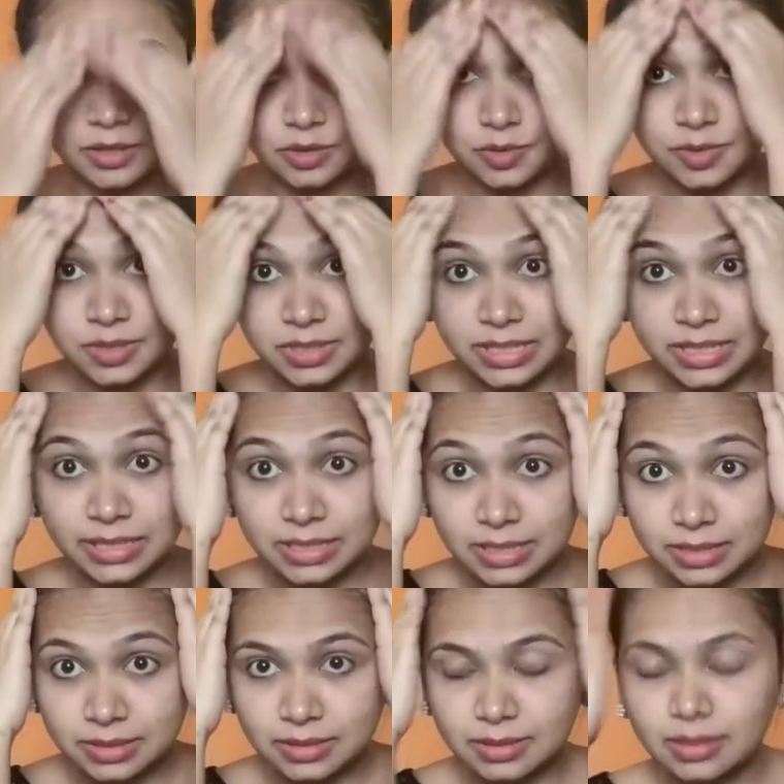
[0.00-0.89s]
So it's
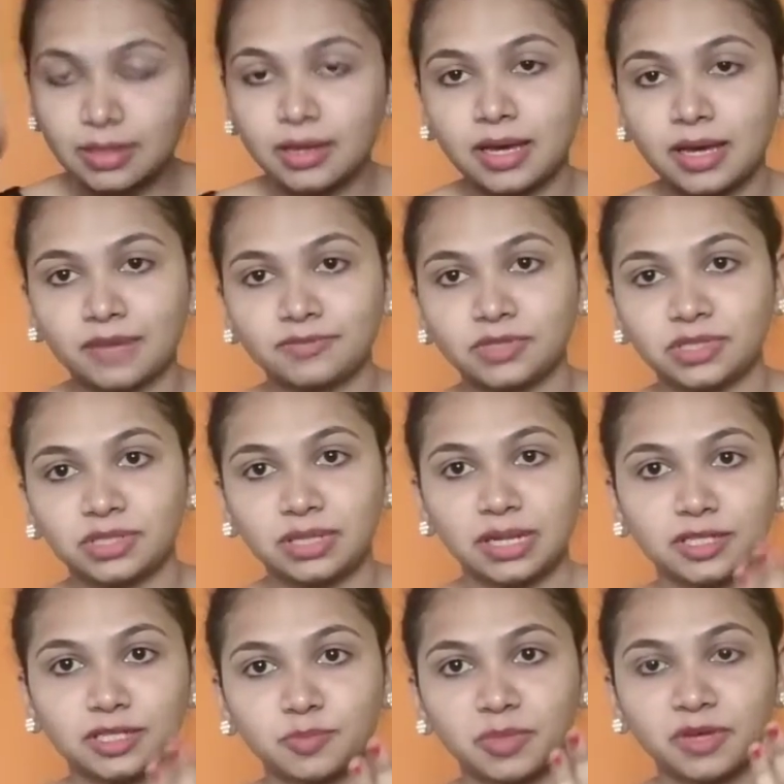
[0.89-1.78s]
just, I have just
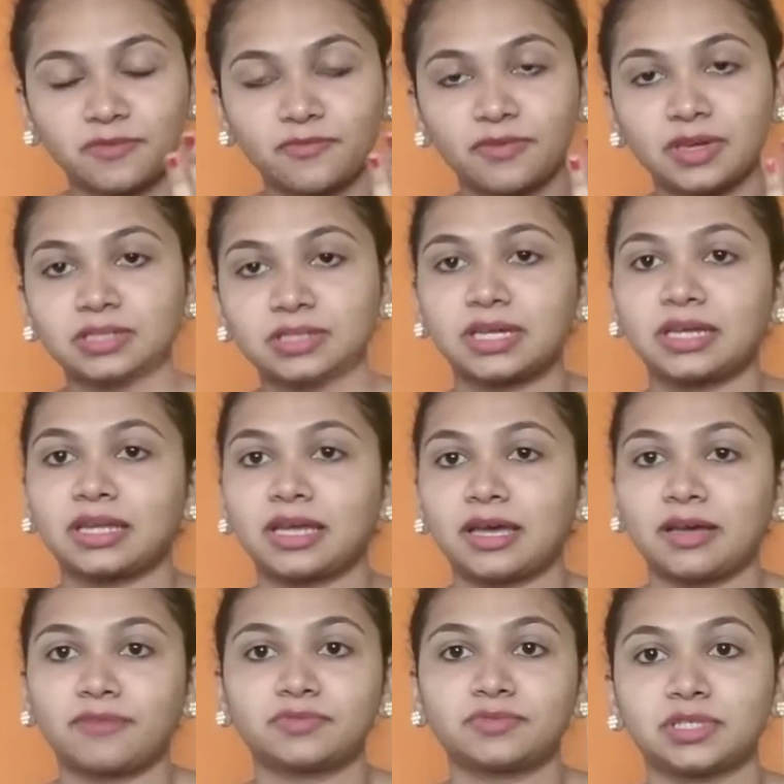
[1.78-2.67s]
cleansed my face
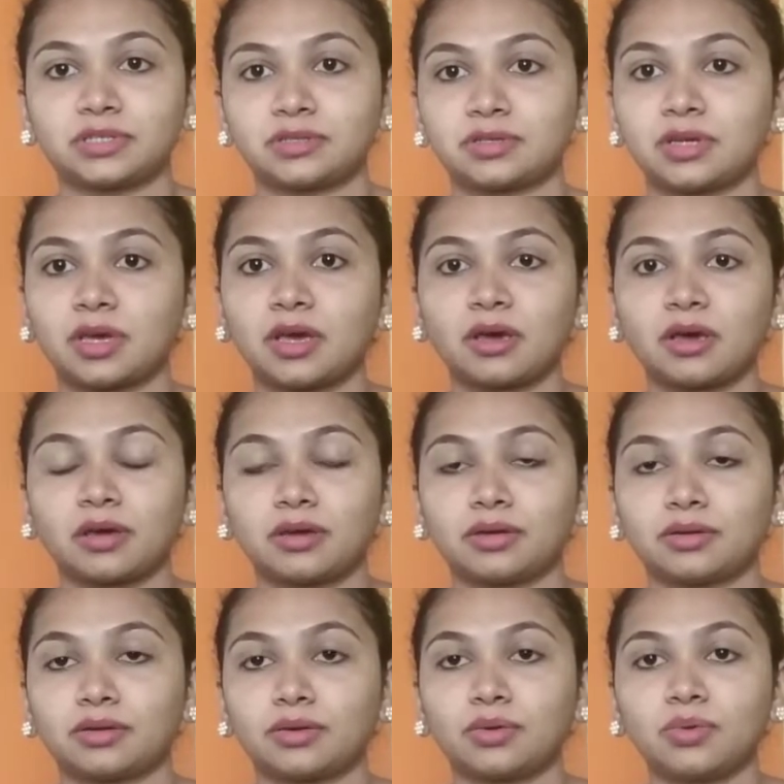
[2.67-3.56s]
and I have just
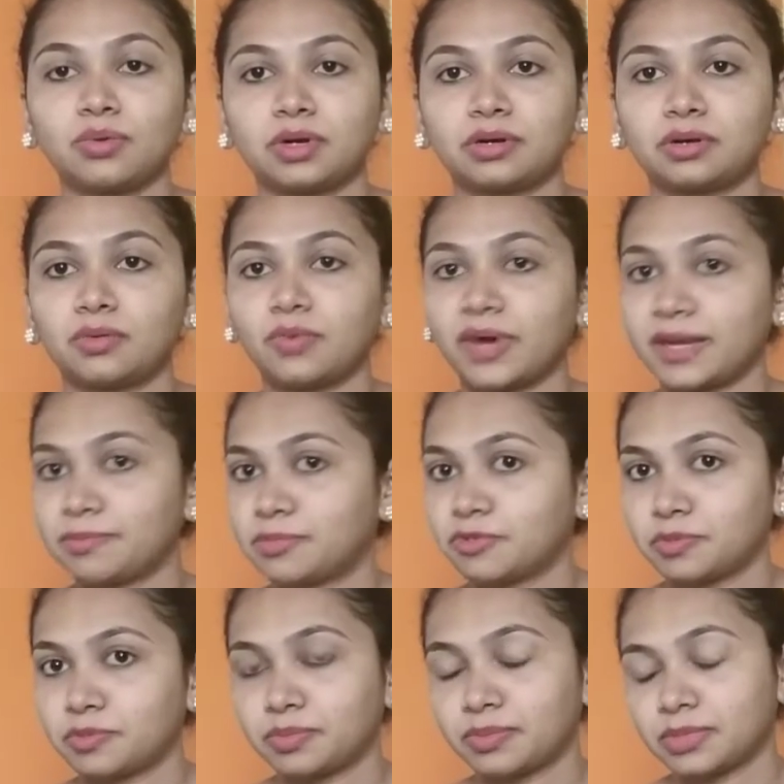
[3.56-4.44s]
wiped
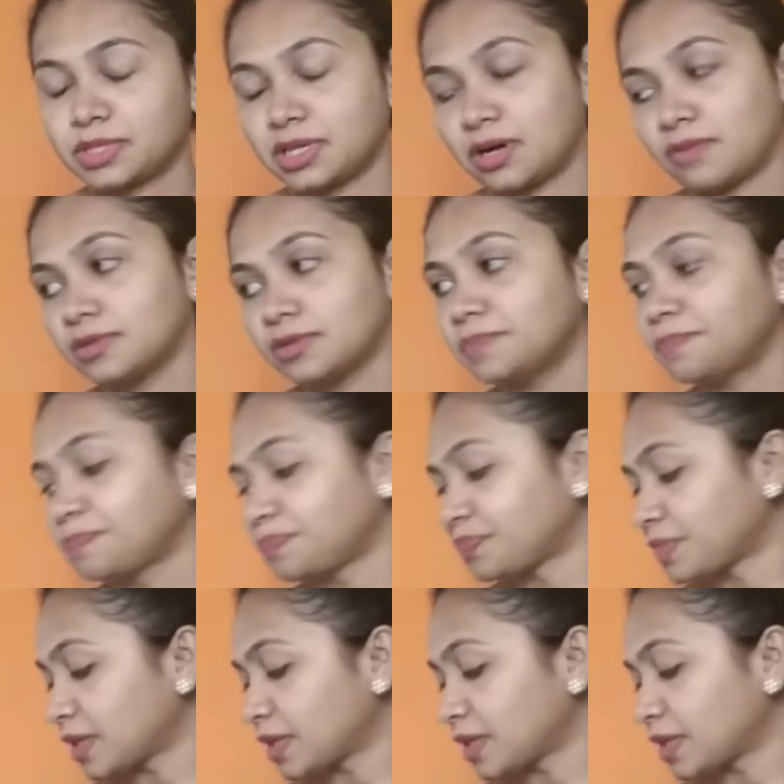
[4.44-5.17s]
the towel.